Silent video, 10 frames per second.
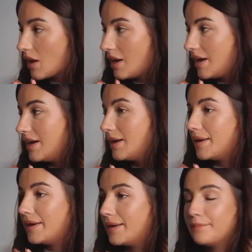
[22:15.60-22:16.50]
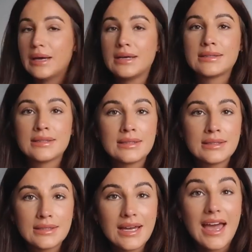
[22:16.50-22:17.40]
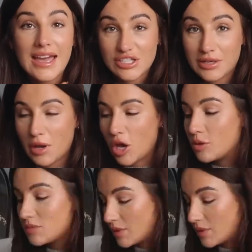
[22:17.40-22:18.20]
um, H&M Home.